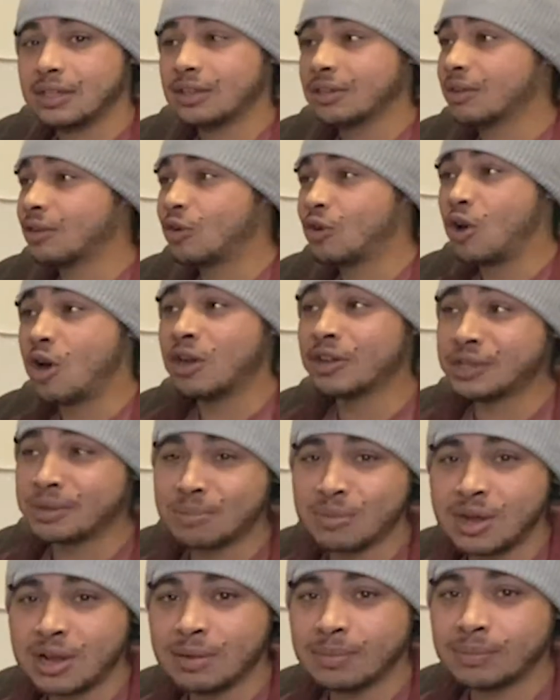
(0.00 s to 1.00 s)
Called him
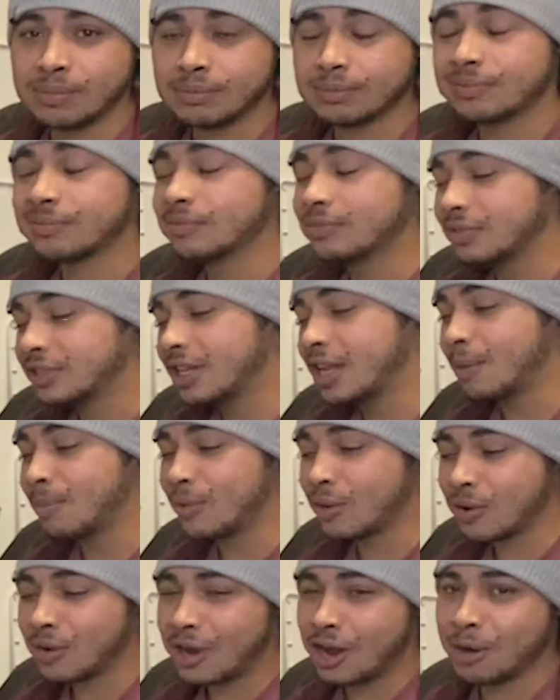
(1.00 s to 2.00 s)
up, yeah
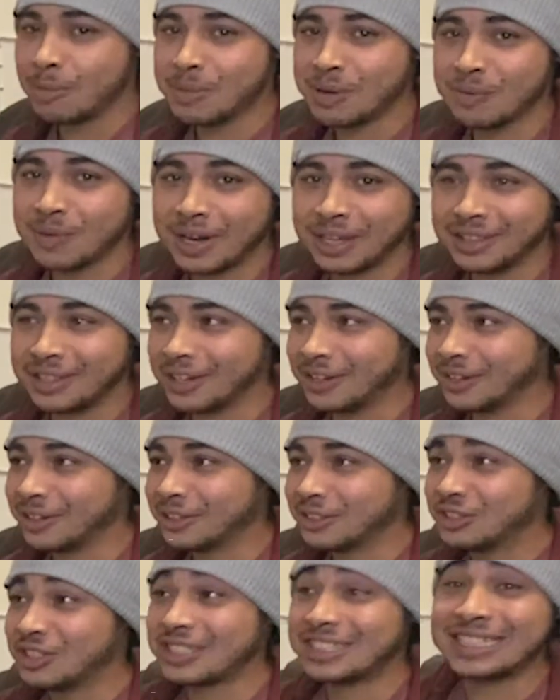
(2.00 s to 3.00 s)
bro, I'll be right there.
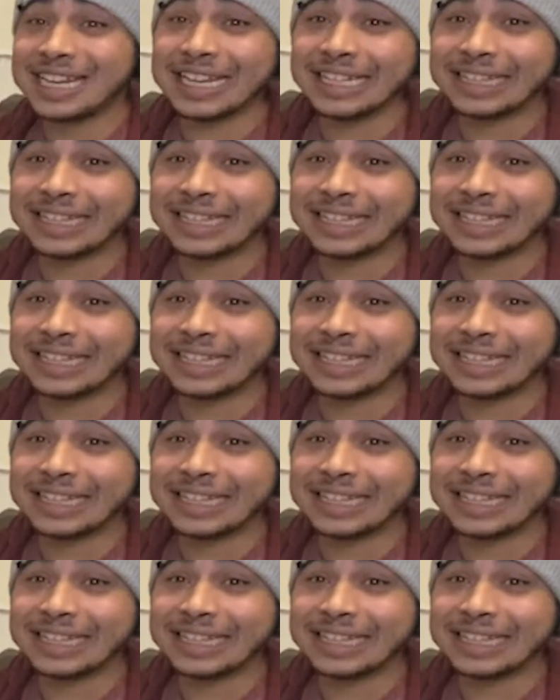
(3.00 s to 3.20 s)
Just like